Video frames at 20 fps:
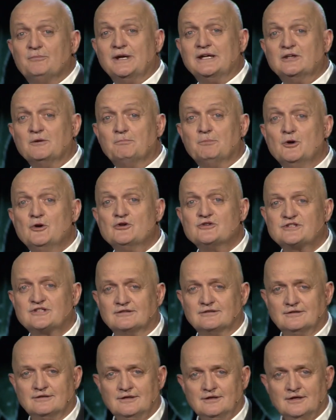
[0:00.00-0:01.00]
of being the
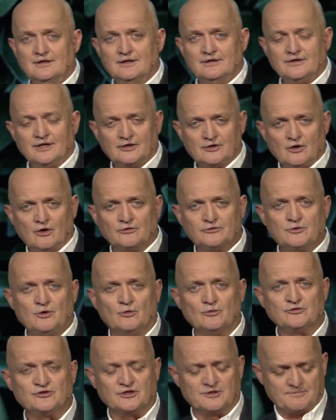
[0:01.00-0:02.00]
person that God
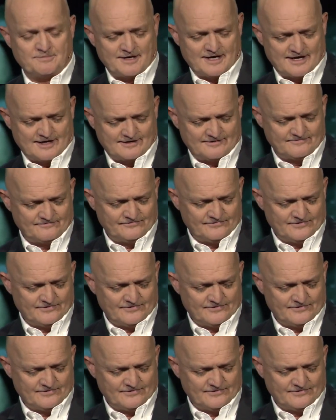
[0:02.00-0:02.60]
calls you to be.